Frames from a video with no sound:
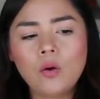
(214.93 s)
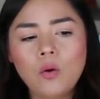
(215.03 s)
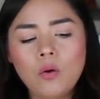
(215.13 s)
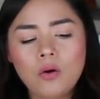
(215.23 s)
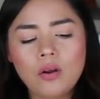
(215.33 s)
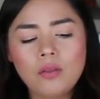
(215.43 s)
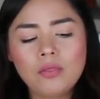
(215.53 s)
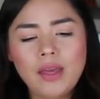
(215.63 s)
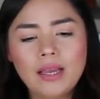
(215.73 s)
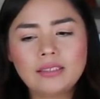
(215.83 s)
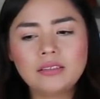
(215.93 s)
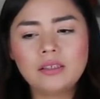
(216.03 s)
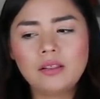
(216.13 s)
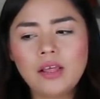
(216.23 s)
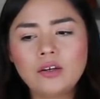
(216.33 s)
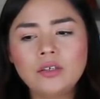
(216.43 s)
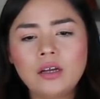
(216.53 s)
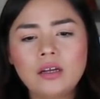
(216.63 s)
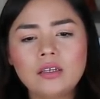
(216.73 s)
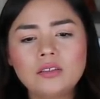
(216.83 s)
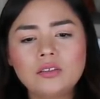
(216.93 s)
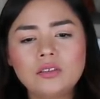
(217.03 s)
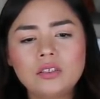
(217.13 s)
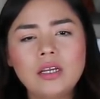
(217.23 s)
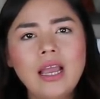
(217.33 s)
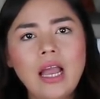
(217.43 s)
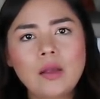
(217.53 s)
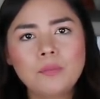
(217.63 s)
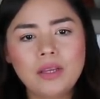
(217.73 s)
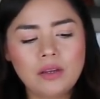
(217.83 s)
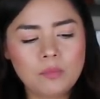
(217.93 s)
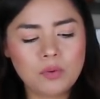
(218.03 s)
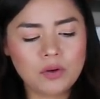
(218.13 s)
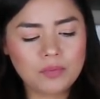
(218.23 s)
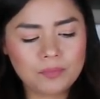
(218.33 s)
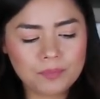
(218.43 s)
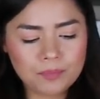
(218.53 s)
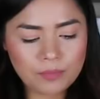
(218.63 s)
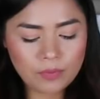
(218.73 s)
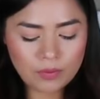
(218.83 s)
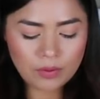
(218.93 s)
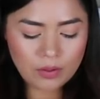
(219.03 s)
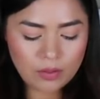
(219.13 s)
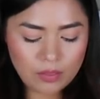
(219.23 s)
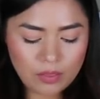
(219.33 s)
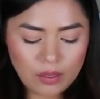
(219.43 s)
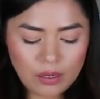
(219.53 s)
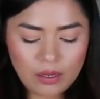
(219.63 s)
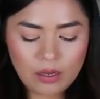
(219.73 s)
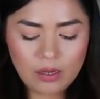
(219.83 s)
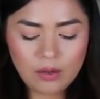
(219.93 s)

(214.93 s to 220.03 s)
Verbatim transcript: or that they're not happy anymore. The